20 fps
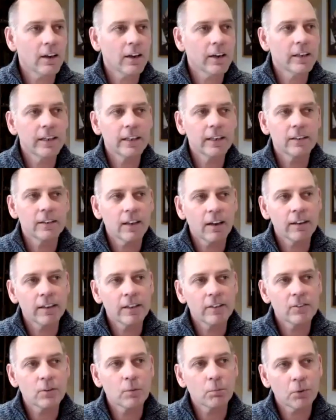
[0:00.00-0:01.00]
I
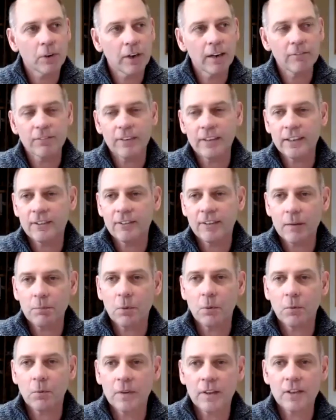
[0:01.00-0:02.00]
need to prayerfully
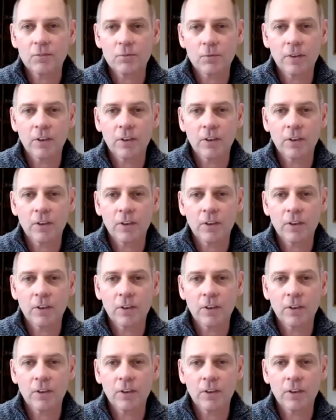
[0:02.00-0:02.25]
grapple with this